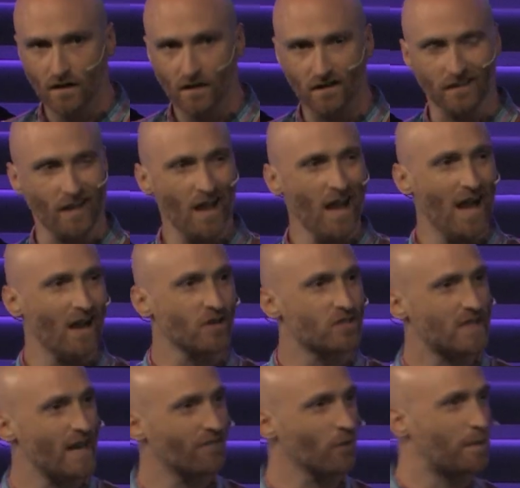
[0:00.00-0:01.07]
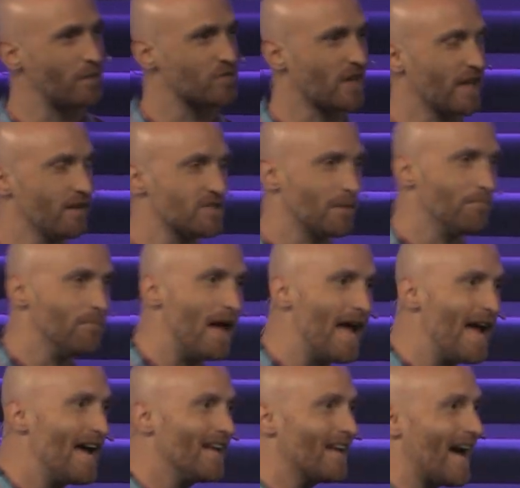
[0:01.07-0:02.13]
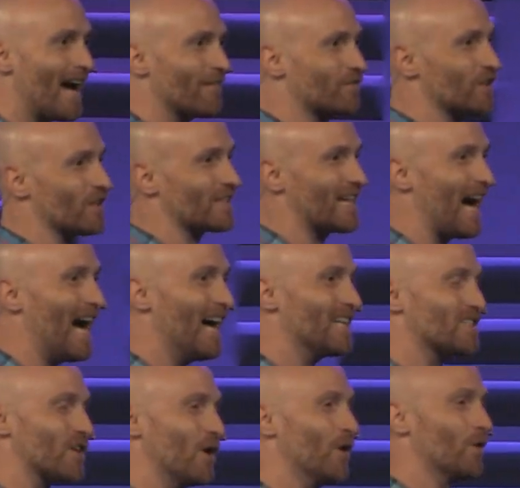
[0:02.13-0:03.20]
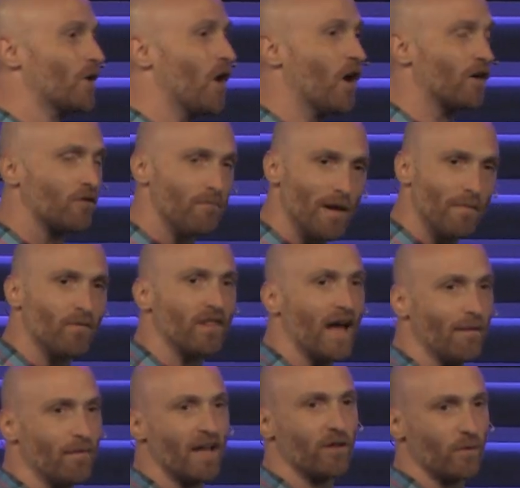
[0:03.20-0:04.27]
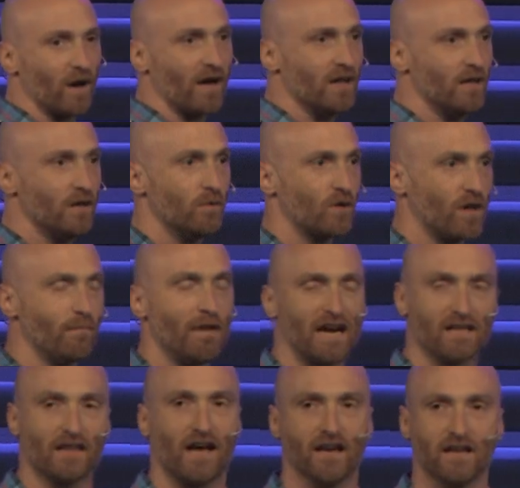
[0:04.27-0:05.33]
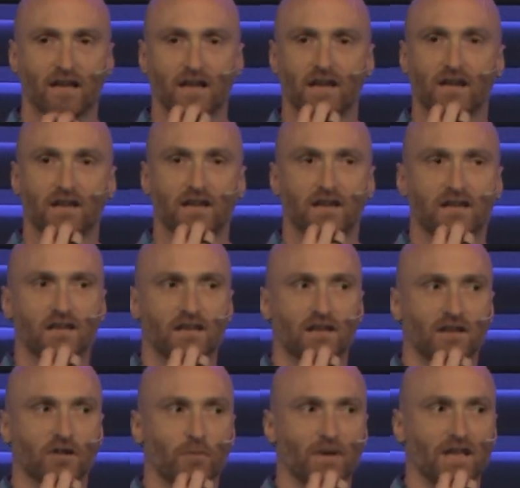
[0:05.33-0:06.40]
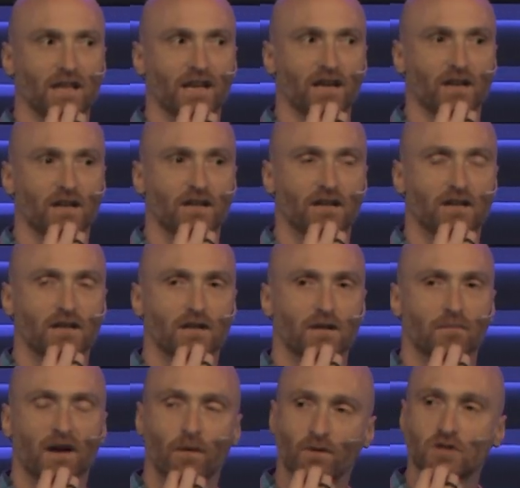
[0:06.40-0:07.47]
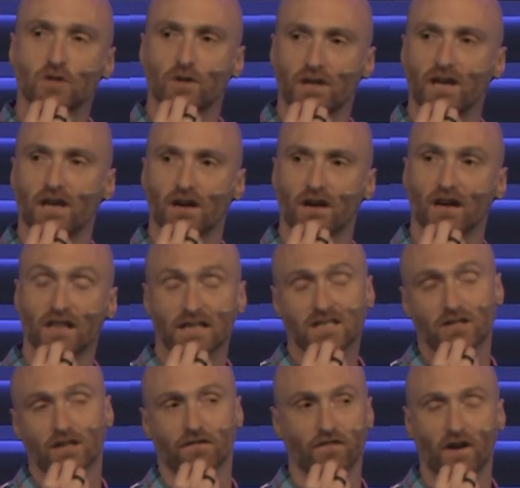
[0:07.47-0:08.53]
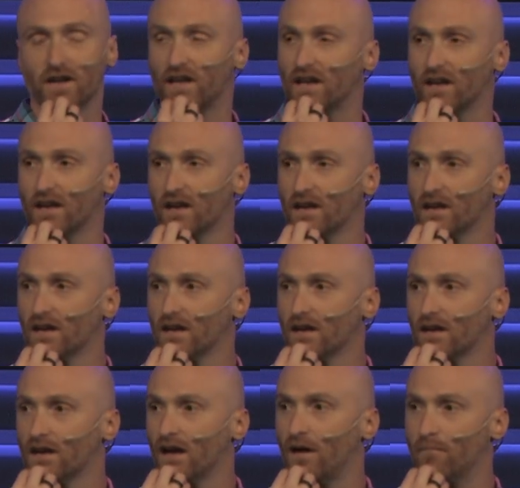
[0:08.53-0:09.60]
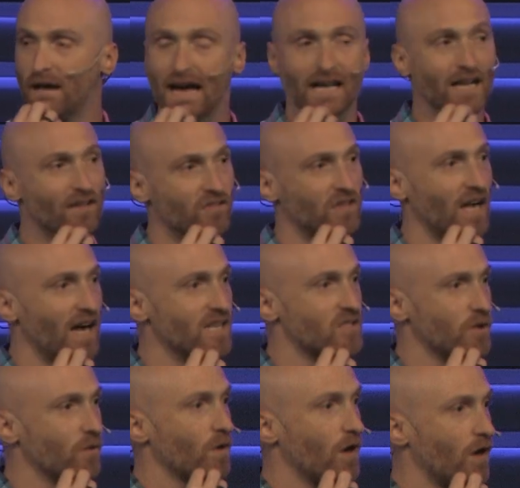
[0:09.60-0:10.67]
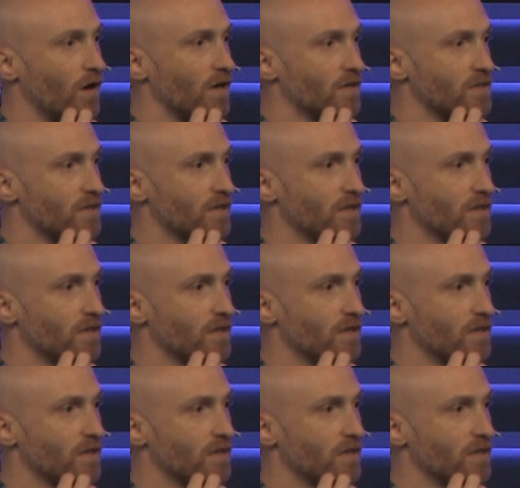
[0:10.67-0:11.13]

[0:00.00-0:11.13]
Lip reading: Yeah, I heard several people say he was a man after God's own heart. Remember that, by the way. We'll come back to that a little bit later. But I want you to hear, at least on the front end, a man after God's own heart